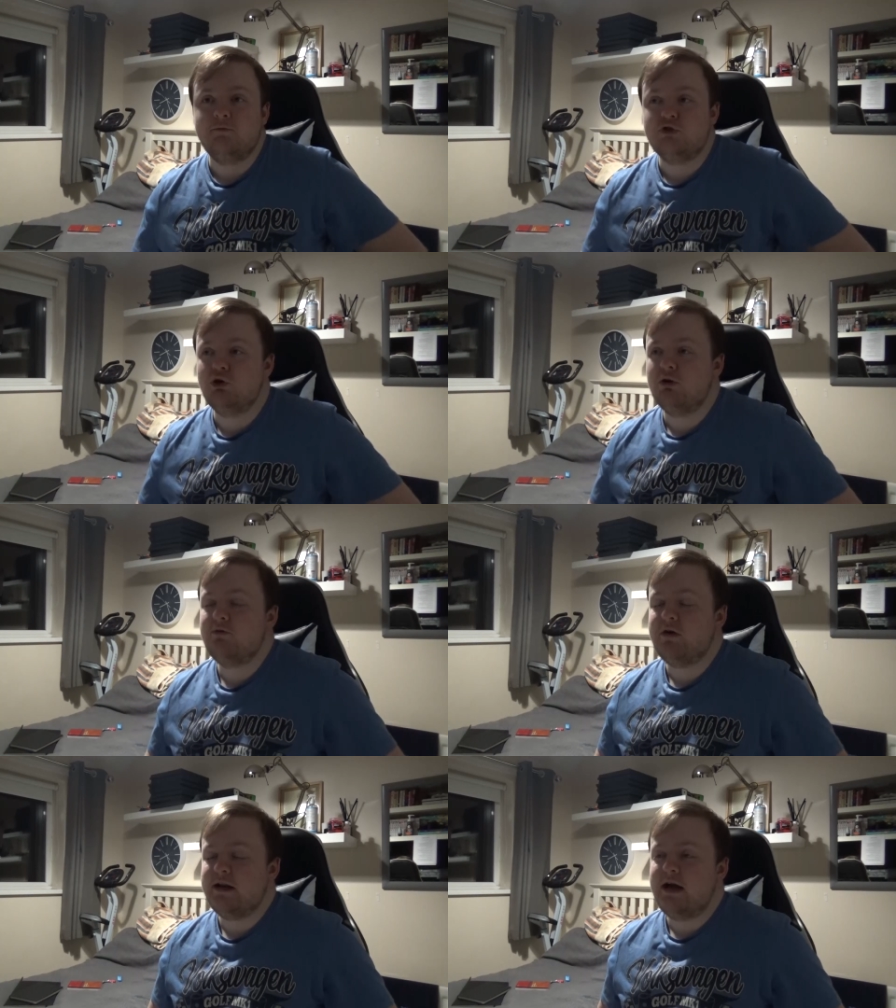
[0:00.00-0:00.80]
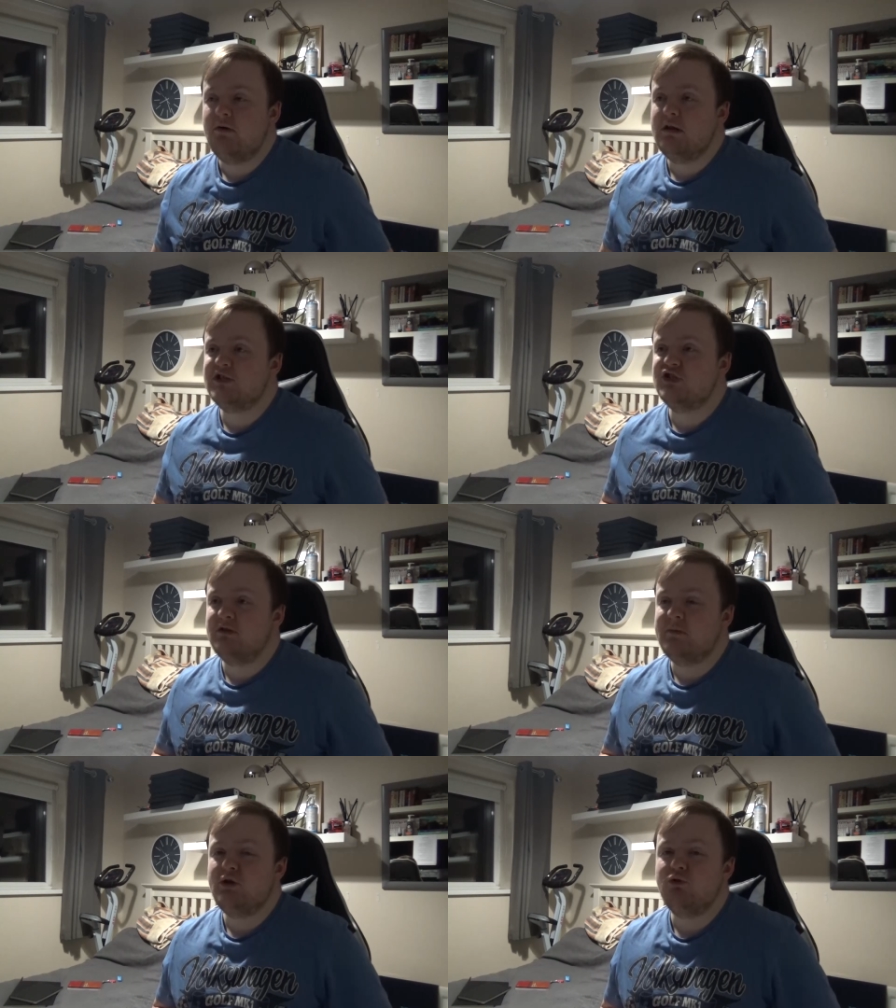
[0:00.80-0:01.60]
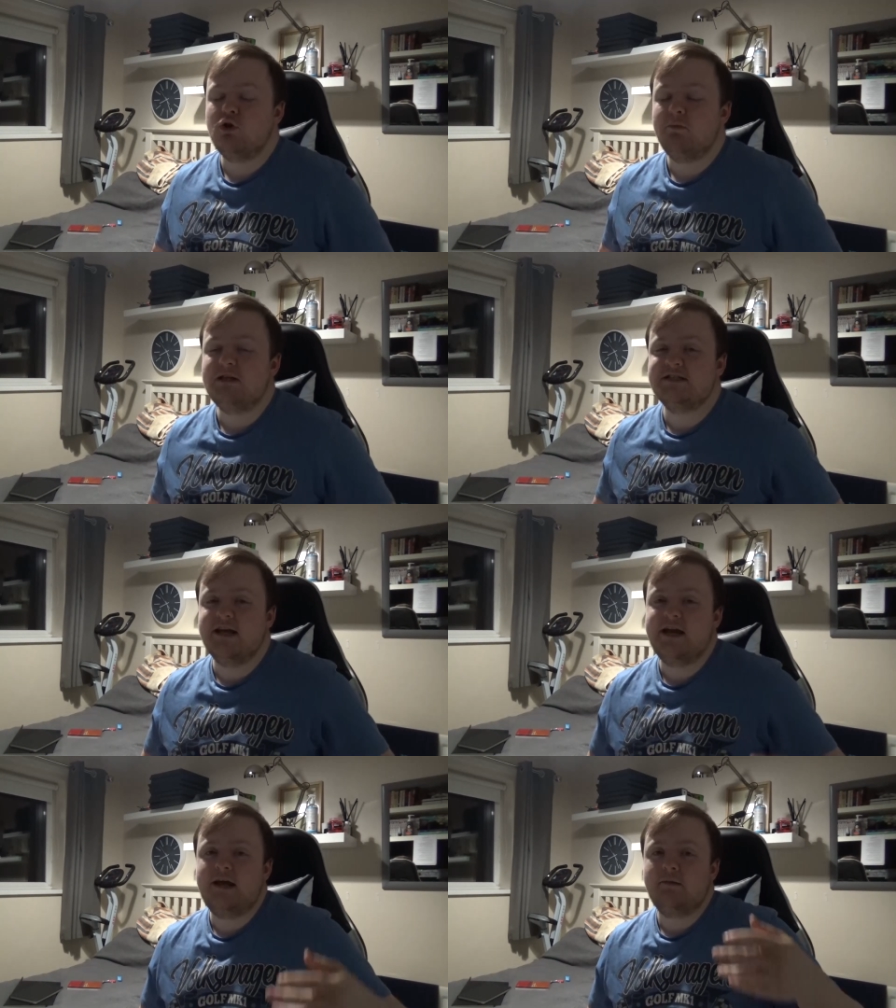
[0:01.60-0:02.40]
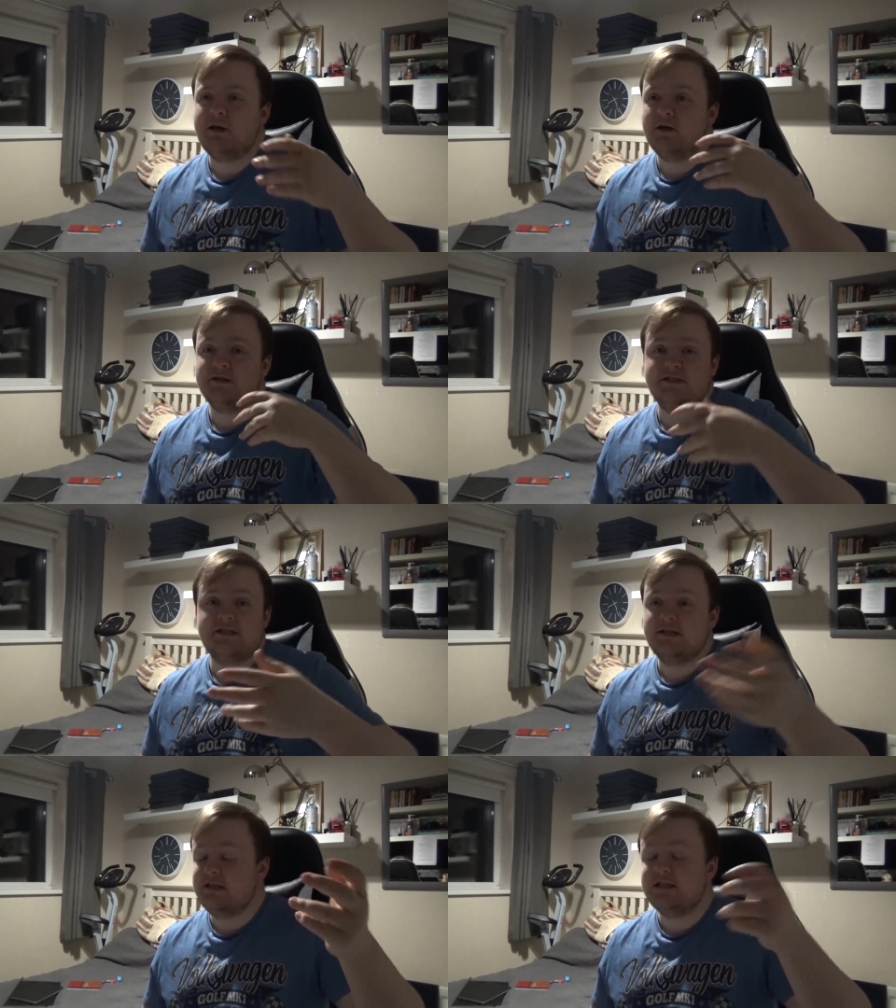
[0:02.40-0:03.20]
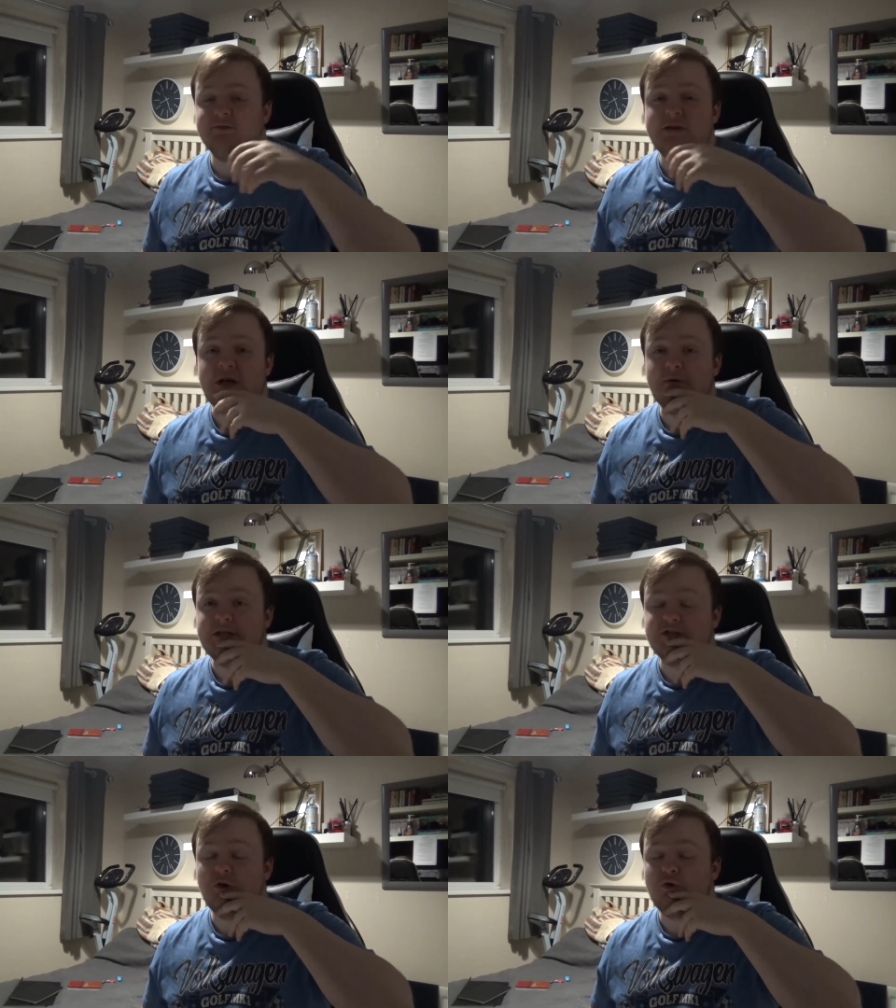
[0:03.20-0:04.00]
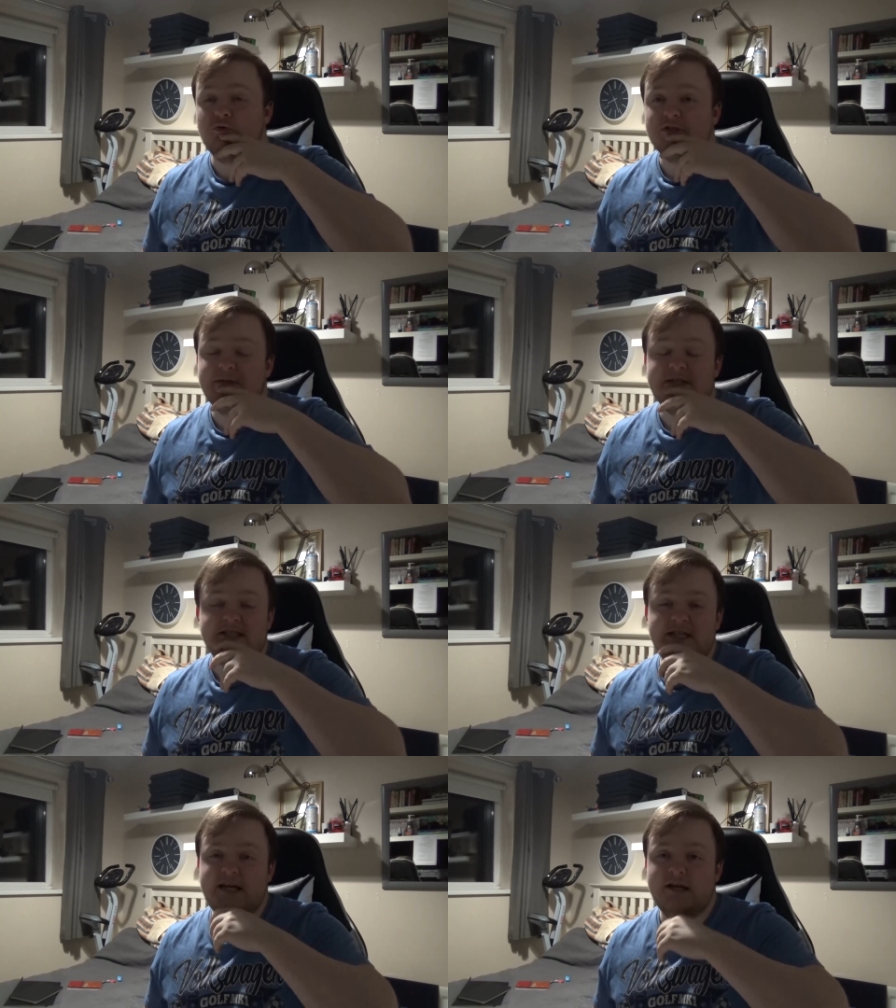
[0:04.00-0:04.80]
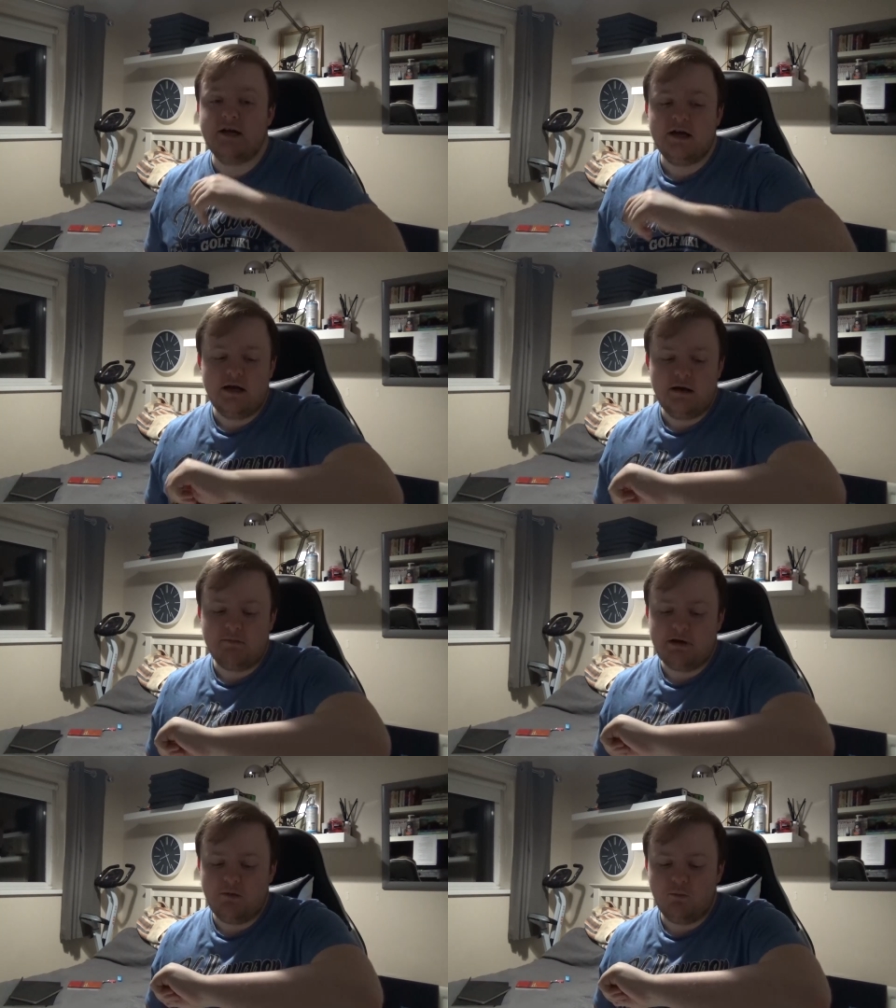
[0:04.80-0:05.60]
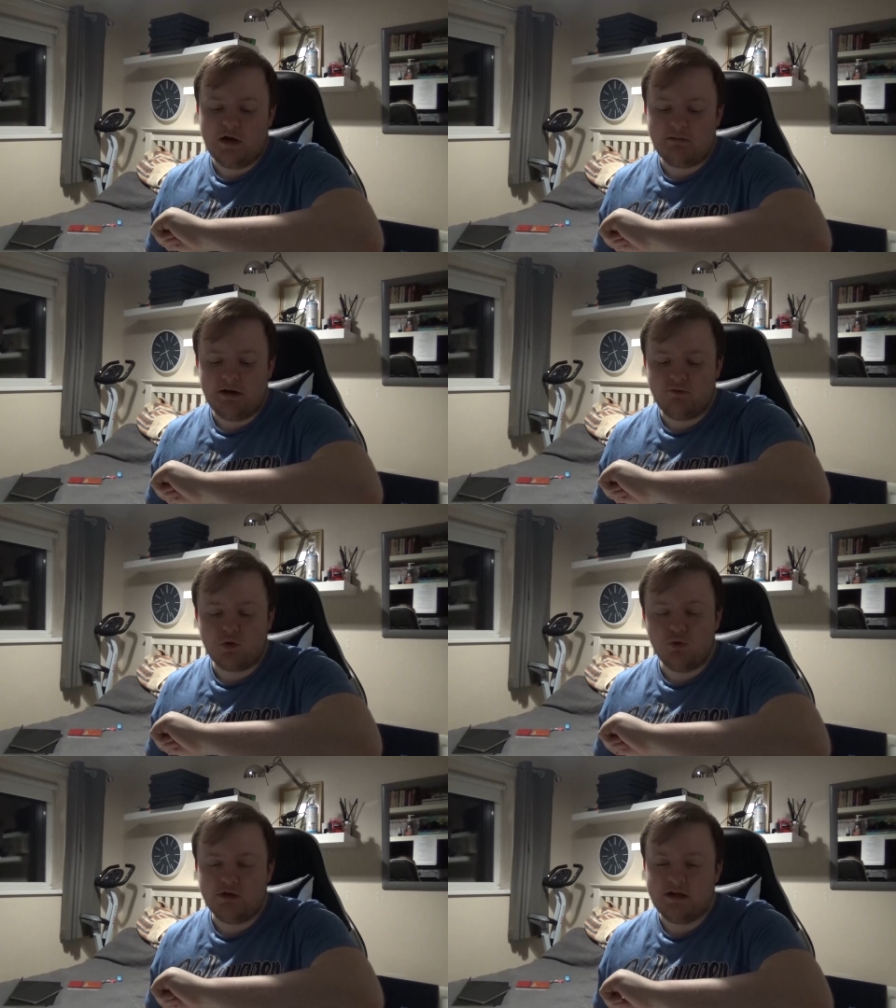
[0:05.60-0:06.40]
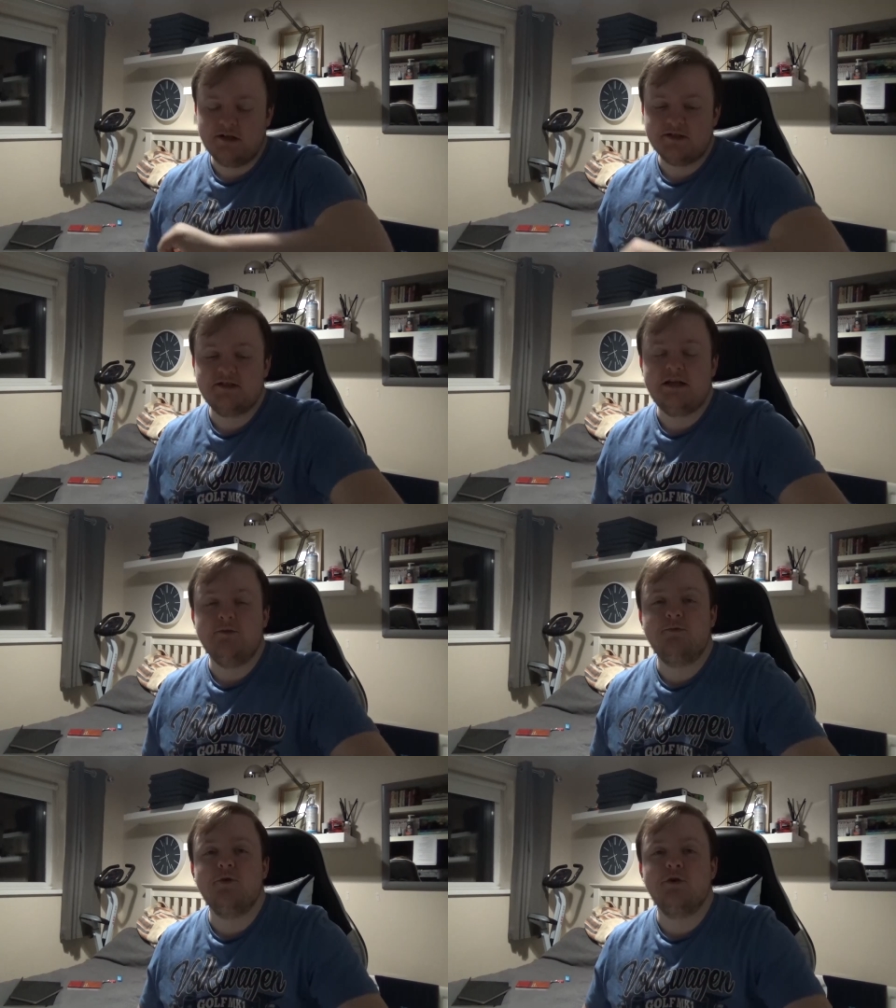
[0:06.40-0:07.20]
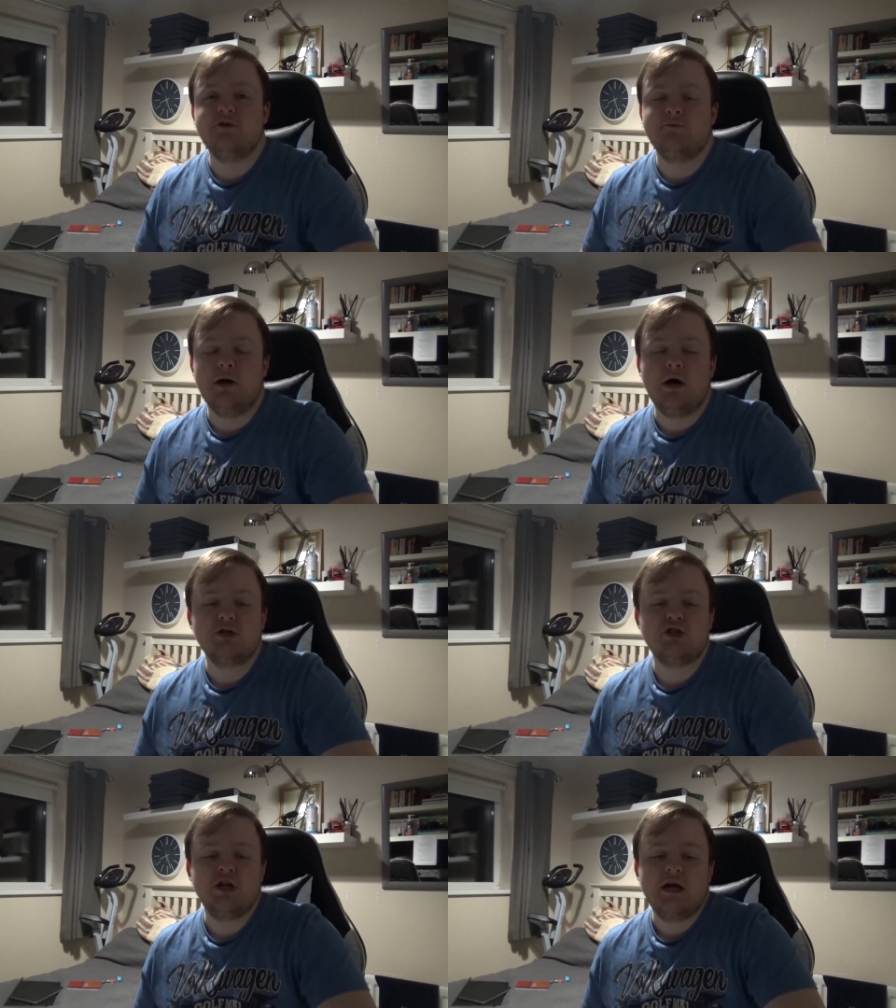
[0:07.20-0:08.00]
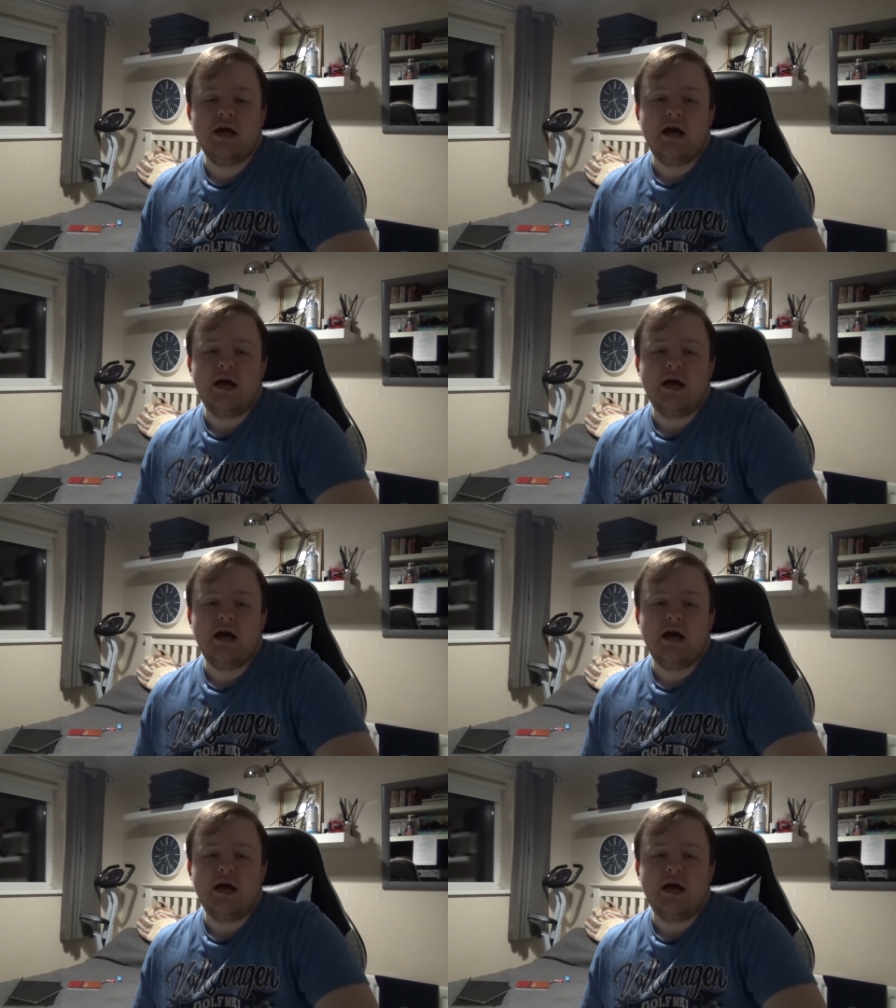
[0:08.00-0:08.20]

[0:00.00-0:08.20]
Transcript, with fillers: Surely right now, ladies and gentlemen, you could be saying, because this video is not going to be seen, I mean, when am I recording this? The 3rd of March?